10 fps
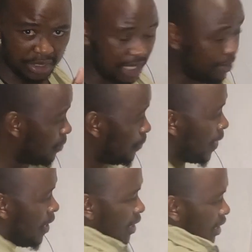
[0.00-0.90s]
shape.
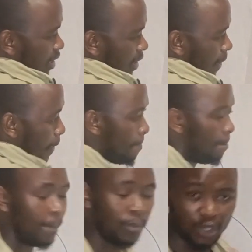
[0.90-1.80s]
In here,
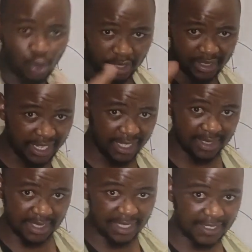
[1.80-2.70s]
we've considered
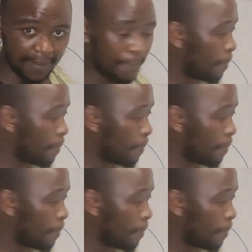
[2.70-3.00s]
Z.